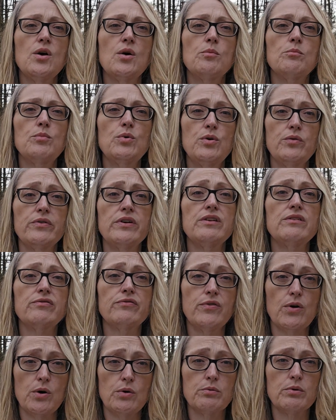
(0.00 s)
moving
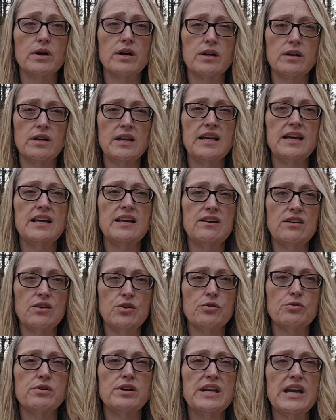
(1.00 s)
forward, in
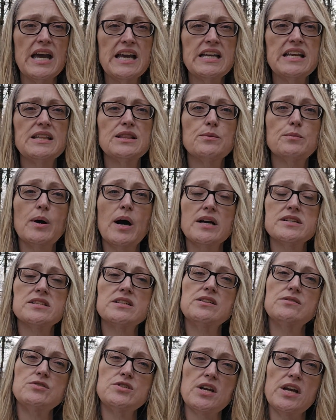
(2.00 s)
creating the
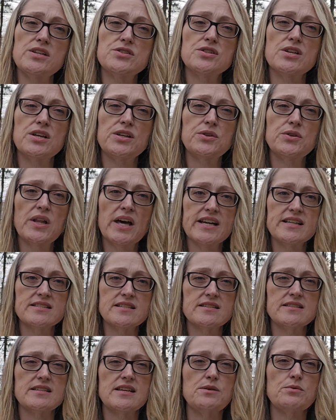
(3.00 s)
positive change that you'd like to
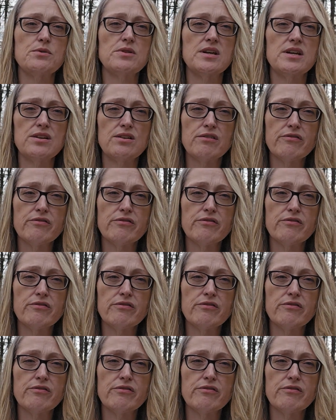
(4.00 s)
see within your